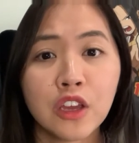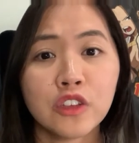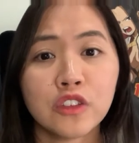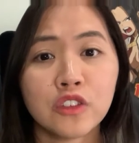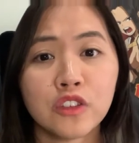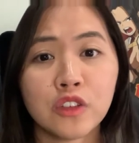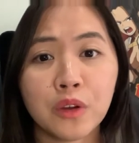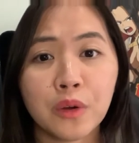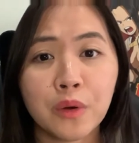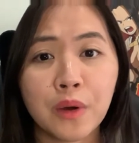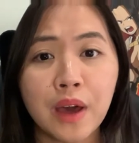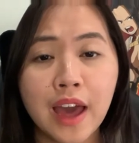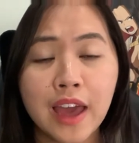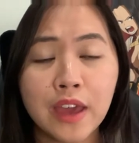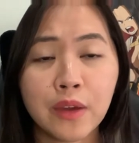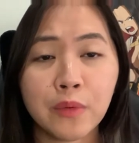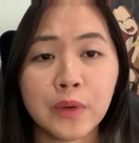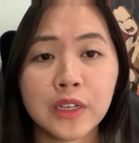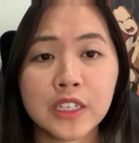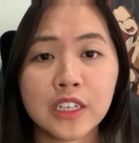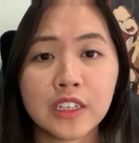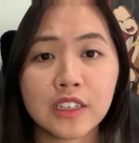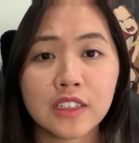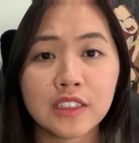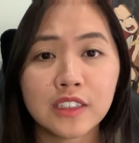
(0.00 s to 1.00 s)
So I
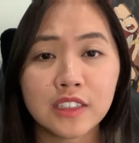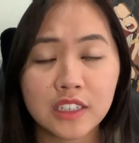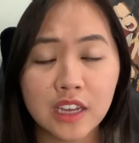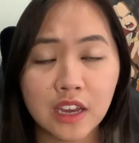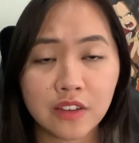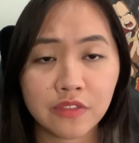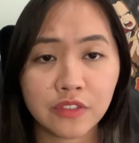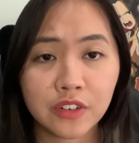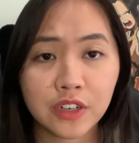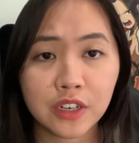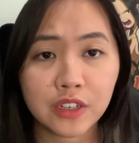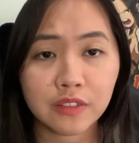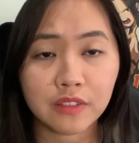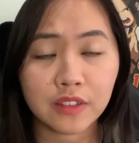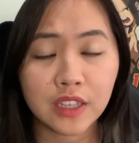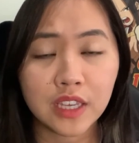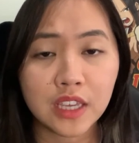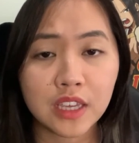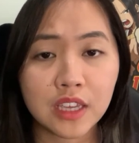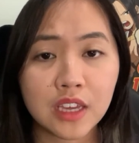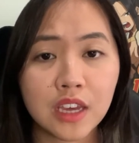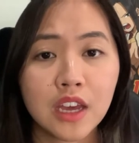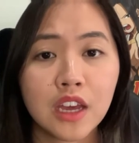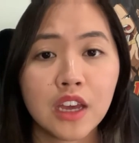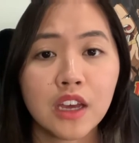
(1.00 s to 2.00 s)
would
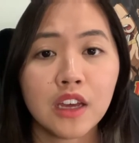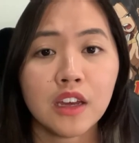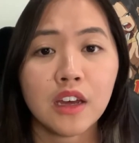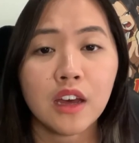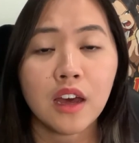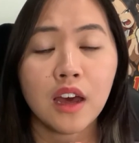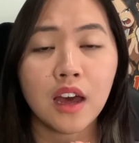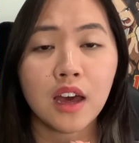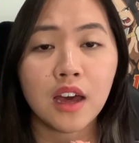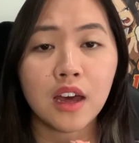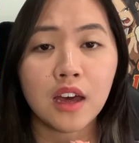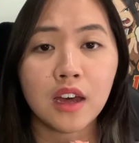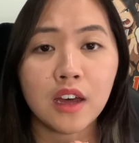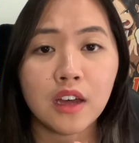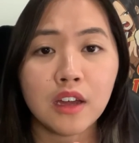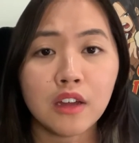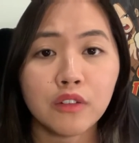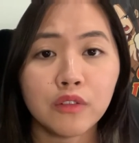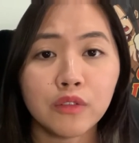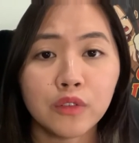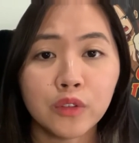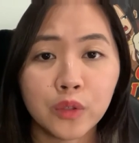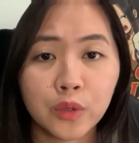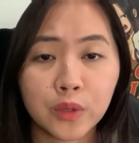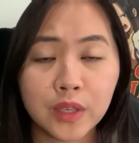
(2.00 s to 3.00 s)
definitely
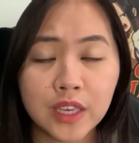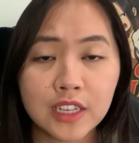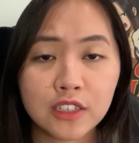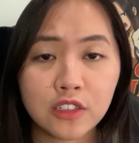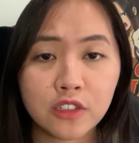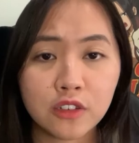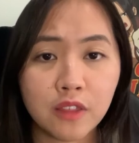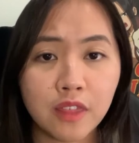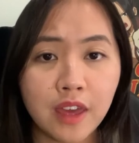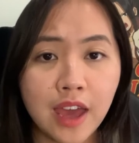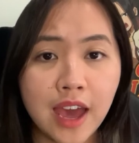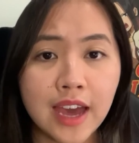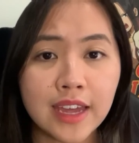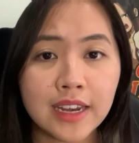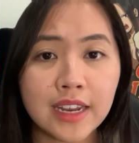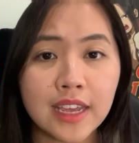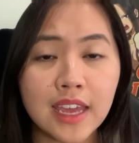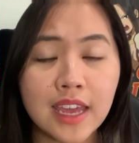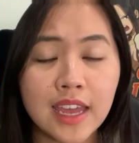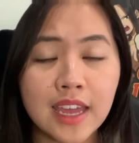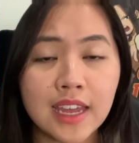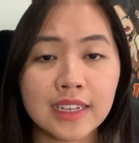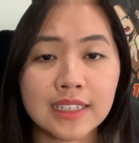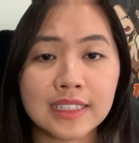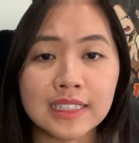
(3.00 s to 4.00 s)
look into that
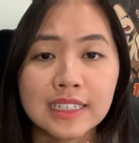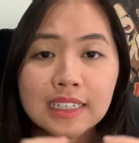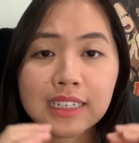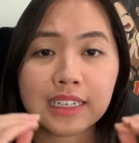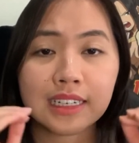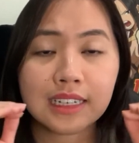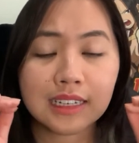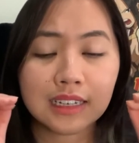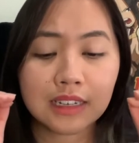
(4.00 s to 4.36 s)
and